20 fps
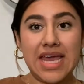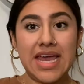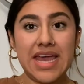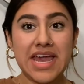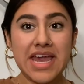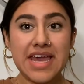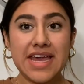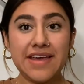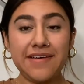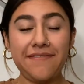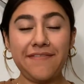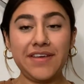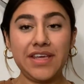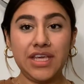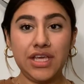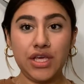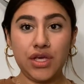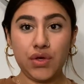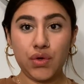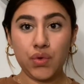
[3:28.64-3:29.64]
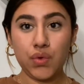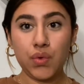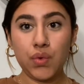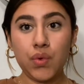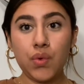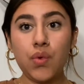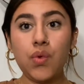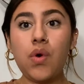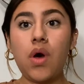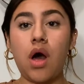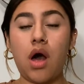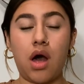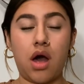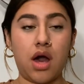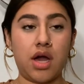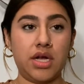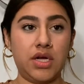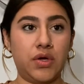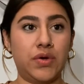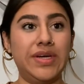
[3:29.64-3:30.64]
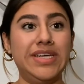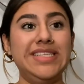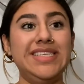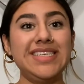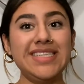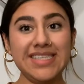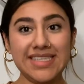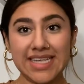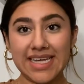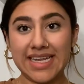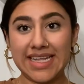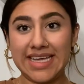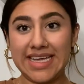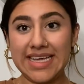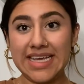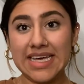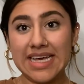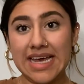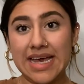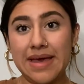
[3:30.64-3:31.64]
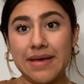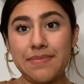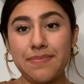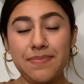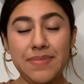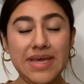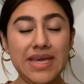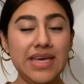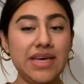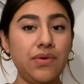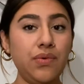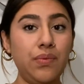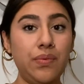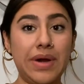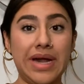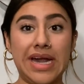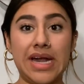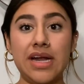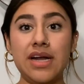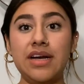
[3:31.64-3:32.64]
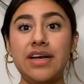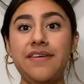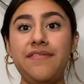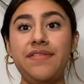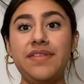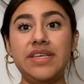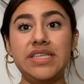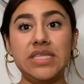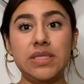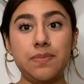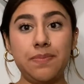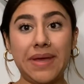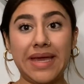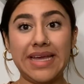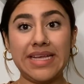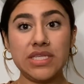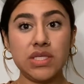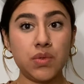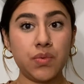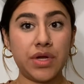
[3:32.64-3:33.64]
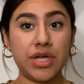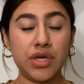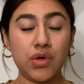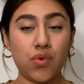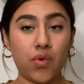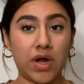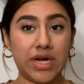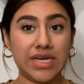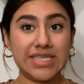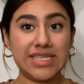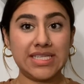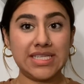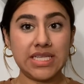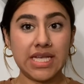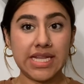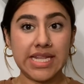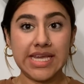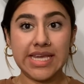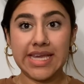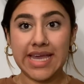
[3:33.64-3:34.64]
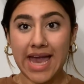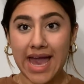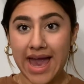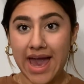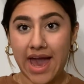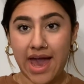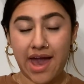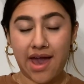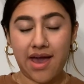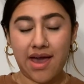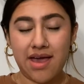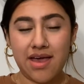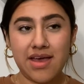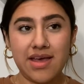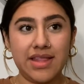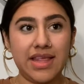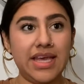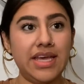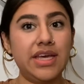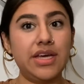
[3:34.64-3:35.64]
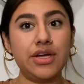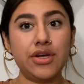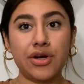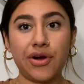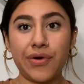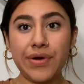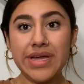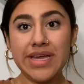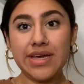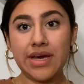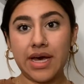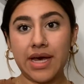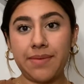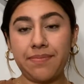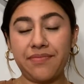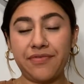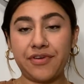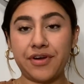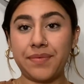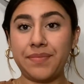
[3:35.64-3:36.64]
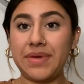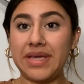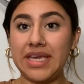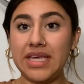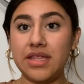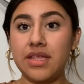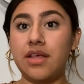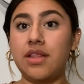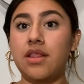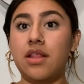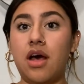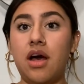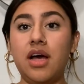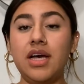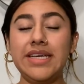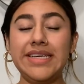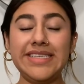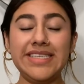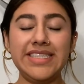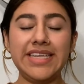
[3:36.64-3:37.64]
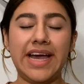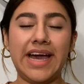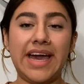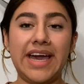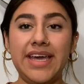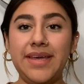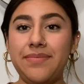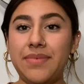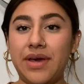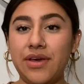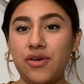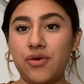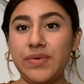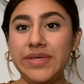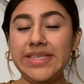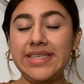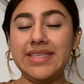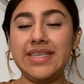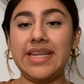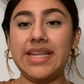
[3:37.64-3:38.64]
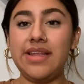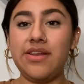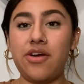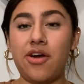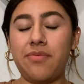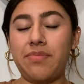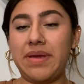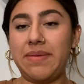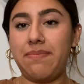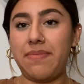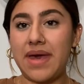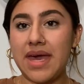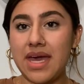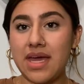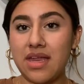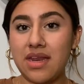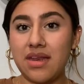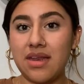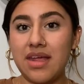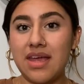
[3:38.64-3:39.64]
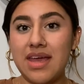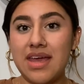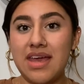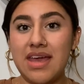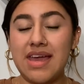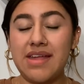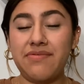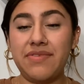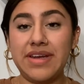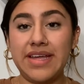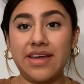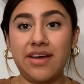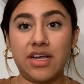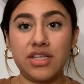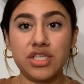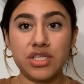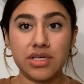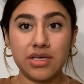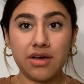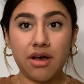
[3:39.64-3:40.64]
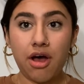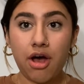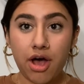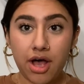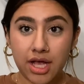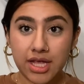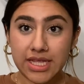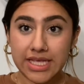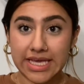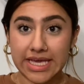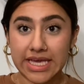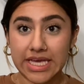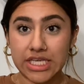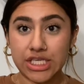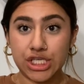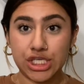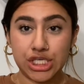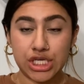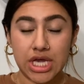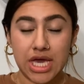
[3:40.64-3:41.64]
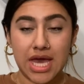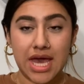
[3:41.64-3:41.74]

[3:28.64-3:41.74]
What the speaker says: If you are going to study, be aware of the space where you are studying at. Like growing up, for me, the longest time, I always studied on my bed. And when I got to college,